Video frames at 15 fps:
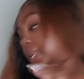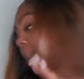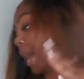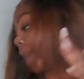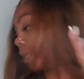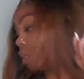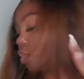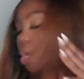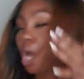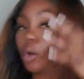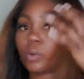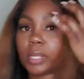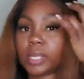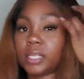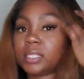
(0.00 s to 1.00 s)
Now, I
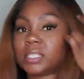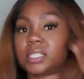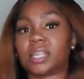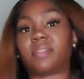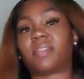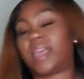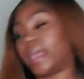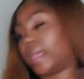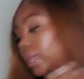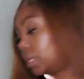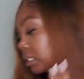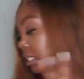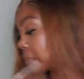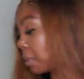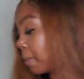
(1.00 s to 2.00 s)
noticed
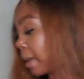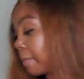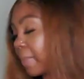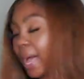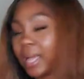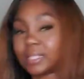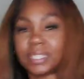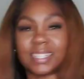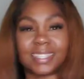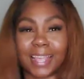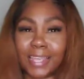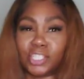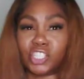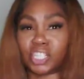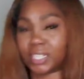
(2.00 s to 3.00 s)
that some of my boxes
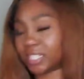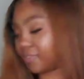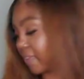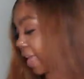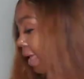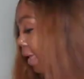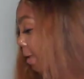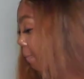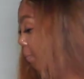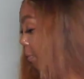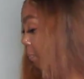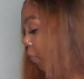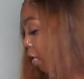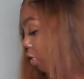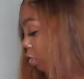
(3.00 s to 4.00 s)
say Just Fab.
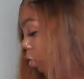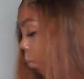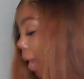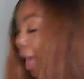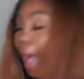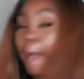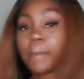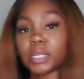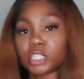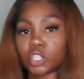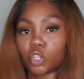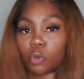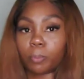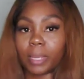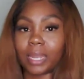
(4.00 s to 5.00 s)
So, I'm
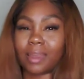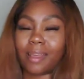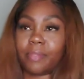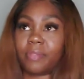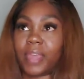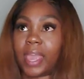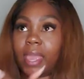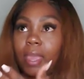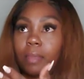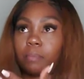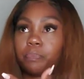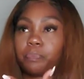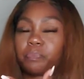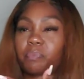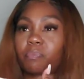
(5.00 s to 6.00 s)
assuming
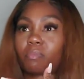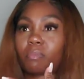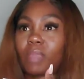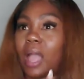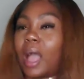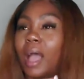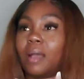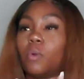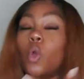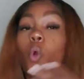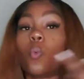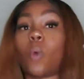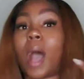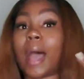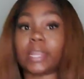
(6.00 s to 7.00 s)
that uh,
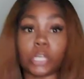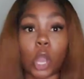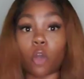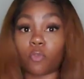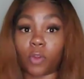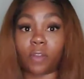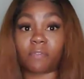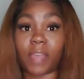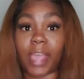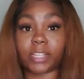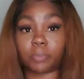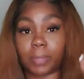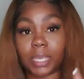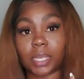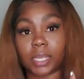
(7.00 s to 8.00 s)
well, I know for a
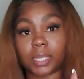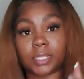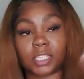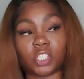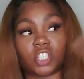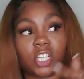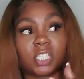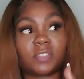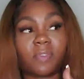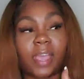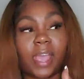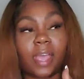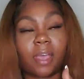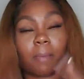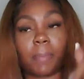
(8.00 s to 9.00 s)
fact because Just
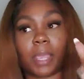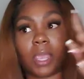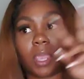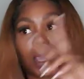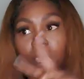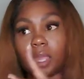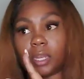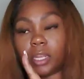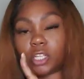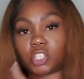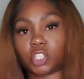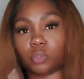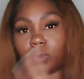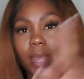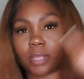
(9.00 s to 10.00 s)
Fab and
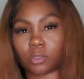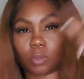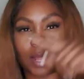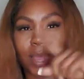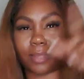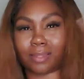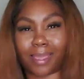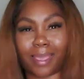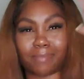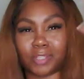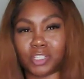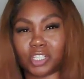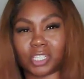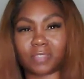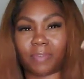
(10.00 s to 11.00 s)
Shoe Dazzle, like they have a
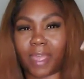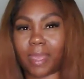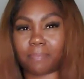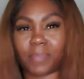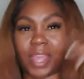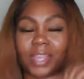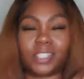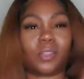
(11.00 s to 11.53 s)
Just Fab thing.